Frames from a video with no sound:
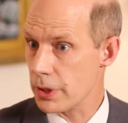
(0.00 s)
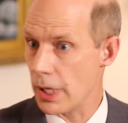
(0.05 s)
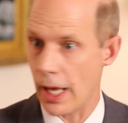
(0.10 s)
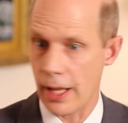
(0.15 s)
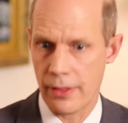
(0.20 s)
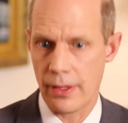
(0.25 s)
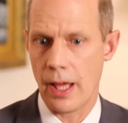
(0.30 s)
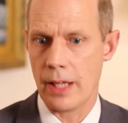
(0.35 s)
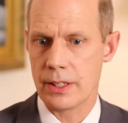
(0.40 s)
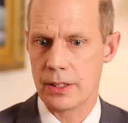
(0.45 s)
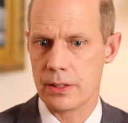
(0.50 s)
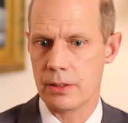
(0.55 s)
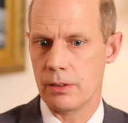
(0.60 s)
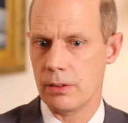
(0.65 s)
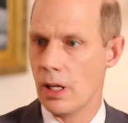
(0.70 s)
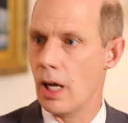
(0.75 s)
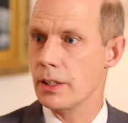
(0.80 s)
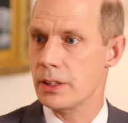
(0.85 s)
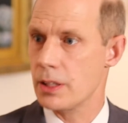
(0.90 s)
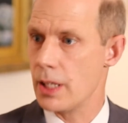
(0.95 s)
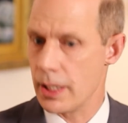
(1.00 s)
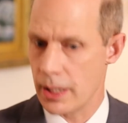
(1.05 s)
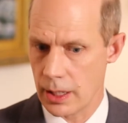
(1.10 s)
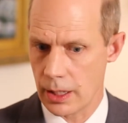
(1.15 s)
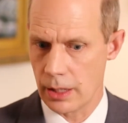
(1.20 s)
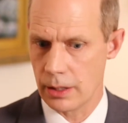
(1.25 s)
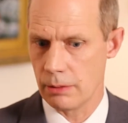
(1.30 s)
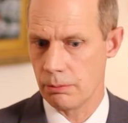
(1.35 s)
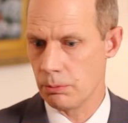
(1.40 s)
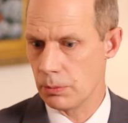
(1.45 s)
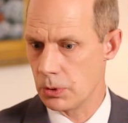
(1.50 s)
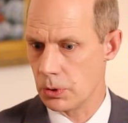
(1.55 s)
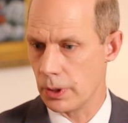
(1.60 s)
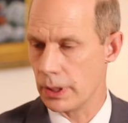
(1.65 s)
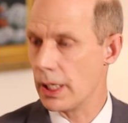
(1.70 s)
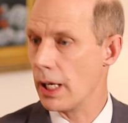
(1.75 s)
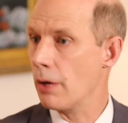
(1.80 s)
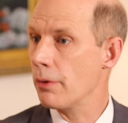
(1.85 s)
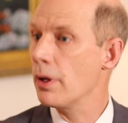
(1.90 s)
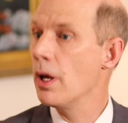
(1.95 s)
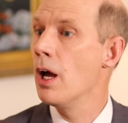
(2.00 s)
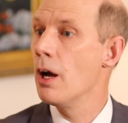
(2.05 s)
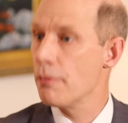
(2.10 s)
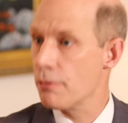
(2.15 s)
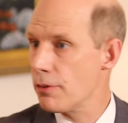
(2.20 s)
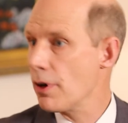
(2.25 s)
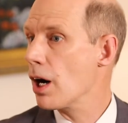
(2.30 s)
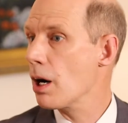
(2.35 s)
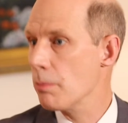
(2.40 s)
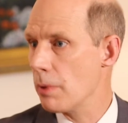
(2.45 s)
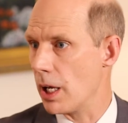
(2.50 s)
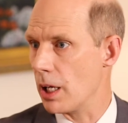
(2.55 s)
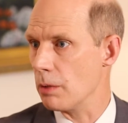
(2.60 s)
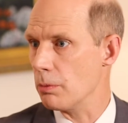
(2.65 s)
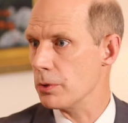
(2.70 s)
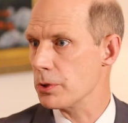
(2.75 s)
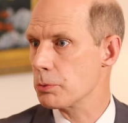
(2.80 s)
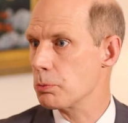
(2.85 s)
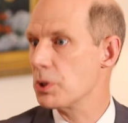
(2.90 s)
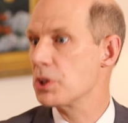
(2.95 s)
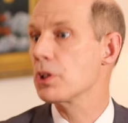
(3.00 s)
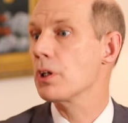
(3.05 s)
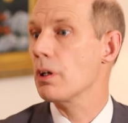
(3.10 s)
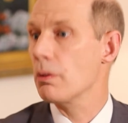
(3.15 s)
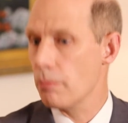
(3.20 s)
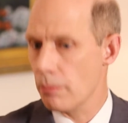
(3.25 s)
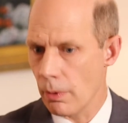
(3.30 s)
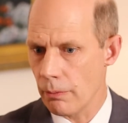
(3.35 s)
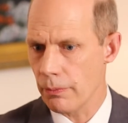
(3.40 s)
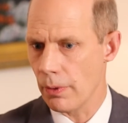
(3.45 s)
and that's not taking into account farm animals, which are